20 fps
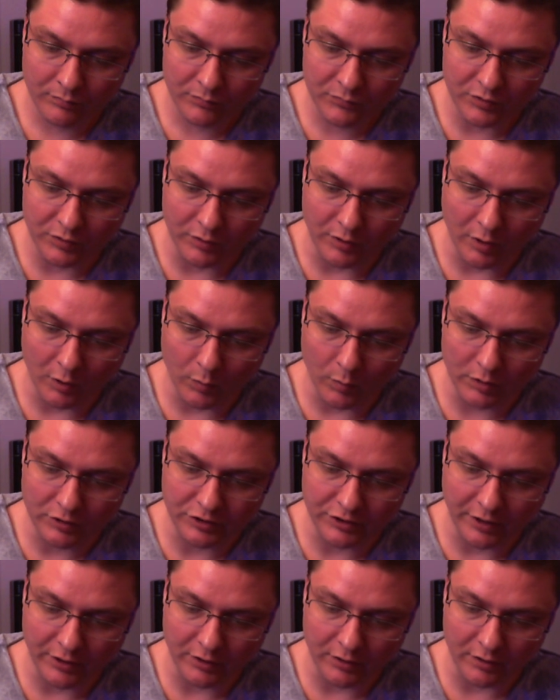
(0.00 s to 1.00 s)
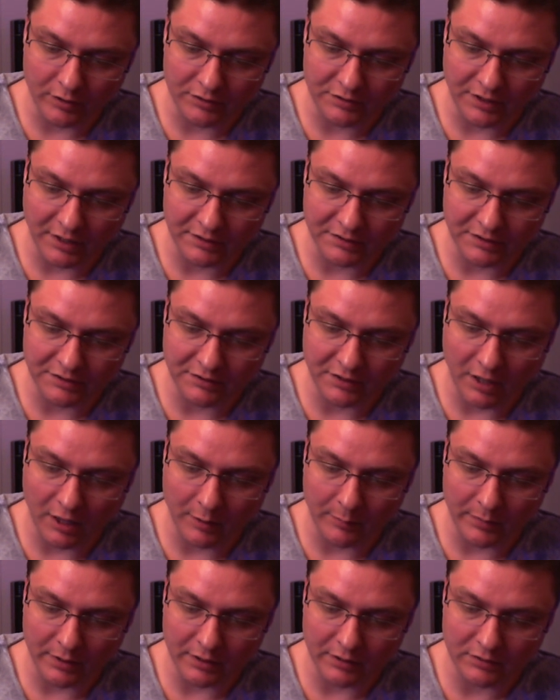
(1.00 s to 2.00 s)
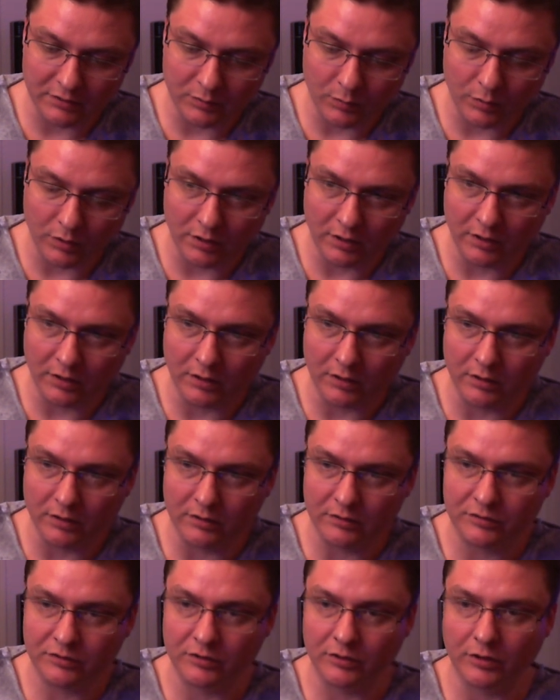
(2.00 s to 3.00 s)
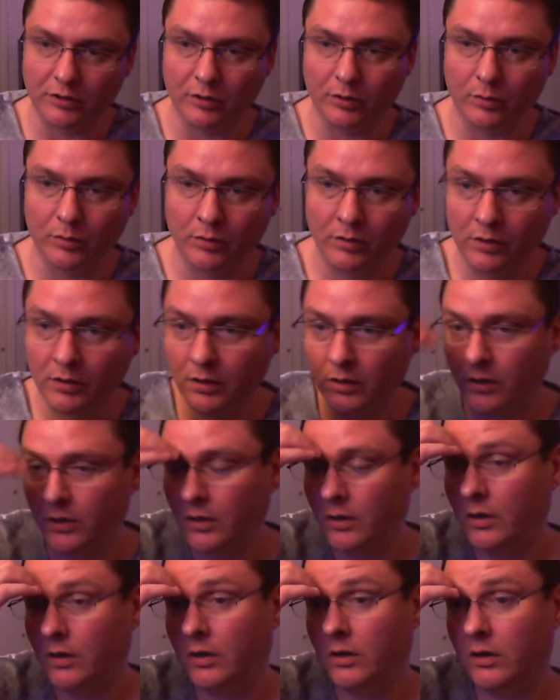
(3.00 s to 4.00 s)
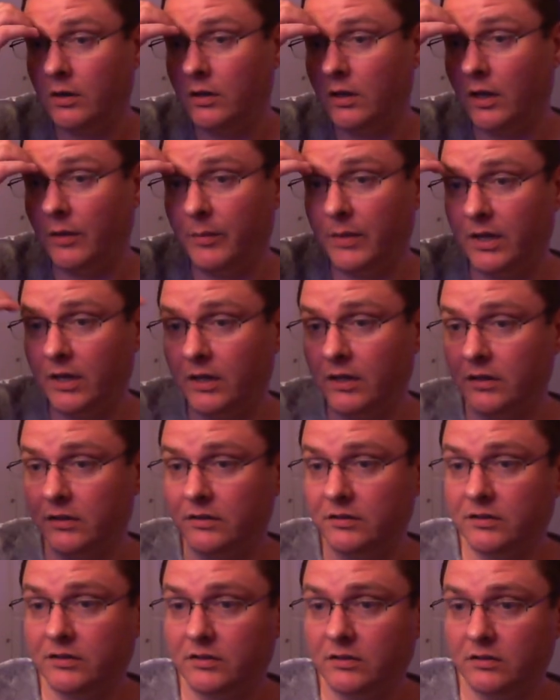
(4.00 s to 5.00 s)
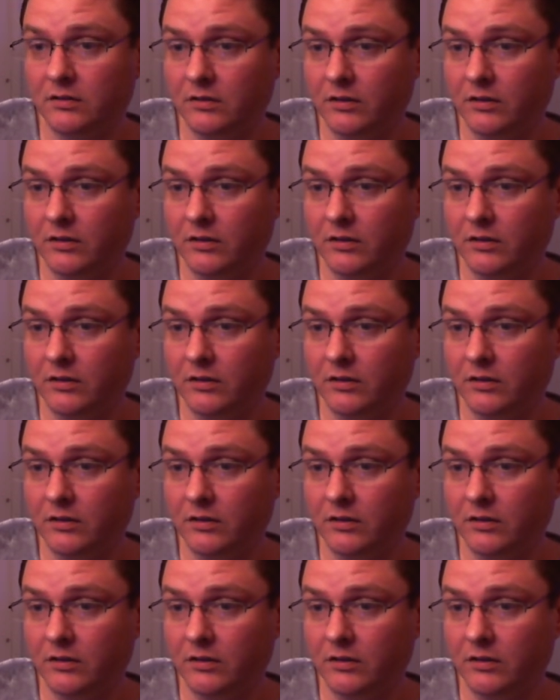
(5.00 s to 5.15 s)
So no one gender or sex is dominant to one another. So that means